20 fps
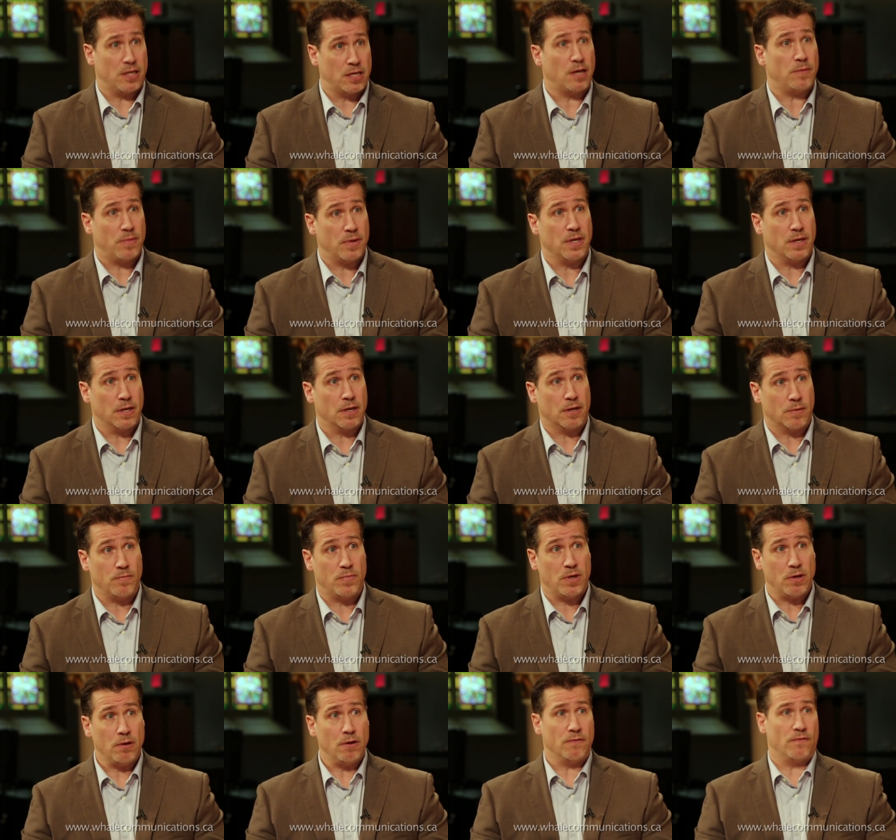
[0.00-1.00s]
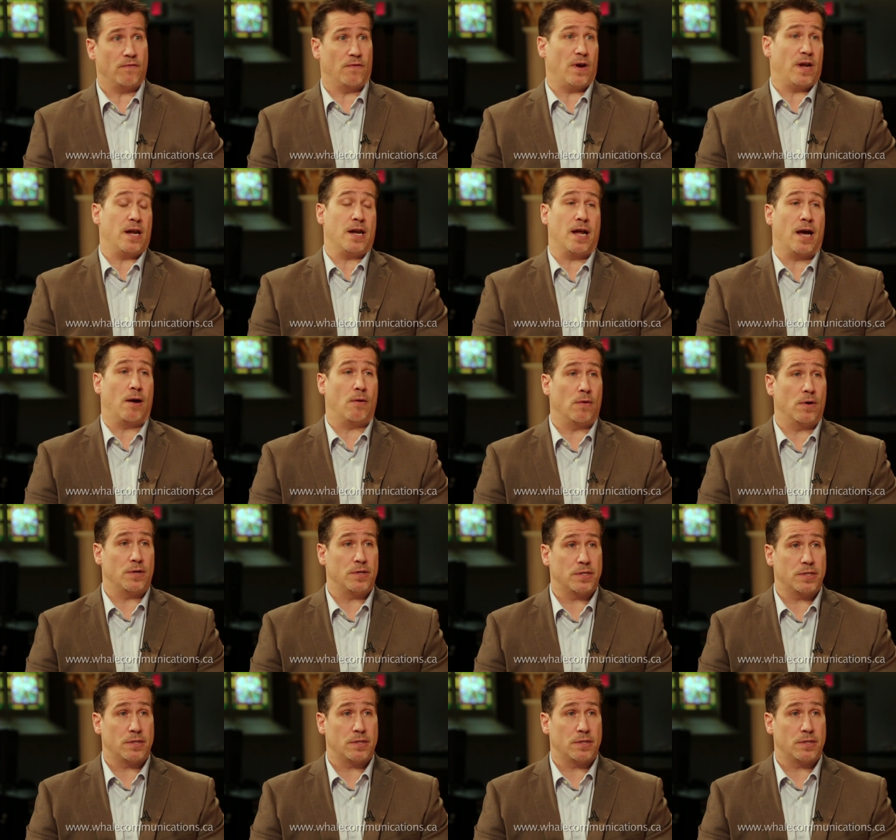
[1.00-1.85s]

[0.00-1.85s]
typing in a computer for eight hours.